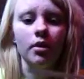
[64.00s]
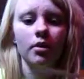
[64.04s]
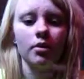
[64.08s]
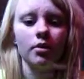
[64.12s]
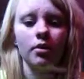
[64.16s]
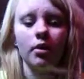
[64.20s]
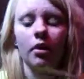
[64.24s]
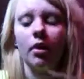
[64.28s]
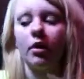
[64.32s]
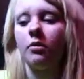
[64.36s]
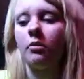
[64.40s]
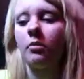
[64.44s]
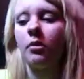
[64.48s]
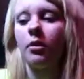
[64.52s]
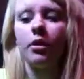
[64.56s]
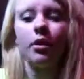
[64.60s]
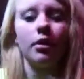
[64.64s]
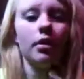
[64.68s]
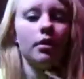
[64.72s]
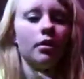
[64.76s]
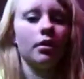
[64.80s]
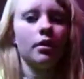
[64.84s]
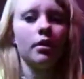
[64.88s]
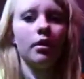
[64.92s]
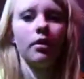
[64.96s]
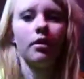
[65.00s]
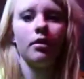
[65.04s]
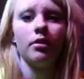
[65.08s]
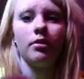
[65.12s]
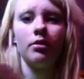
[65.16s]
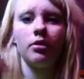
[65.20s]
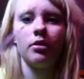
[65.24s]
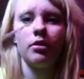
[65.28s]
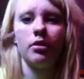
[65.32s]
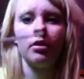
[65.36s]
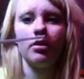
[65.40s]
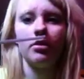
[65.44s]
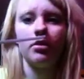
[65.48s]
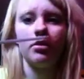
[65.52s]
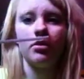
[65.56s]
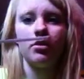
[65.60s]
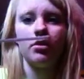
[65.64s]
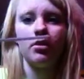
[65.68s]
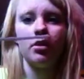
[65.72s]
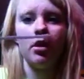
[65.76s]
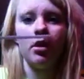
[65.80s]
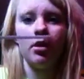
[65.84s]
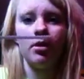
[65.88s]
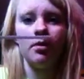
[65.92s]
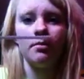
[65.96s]
is, okay, what you're gonna need is you're gonna need the
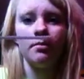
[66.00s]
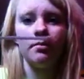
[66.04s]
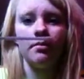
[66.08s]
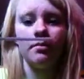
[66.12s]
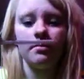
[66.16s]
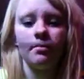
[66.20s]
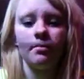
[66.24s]
straw,